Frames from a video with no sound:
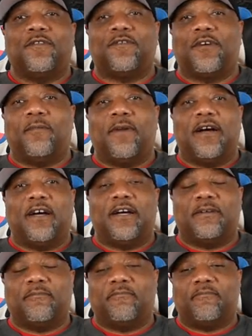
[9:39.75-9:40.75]
from
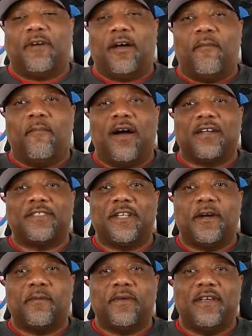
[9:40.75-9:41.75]
uh, Unbox
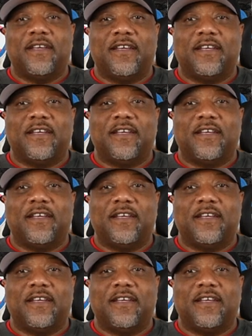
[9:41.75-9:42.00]
Therapy.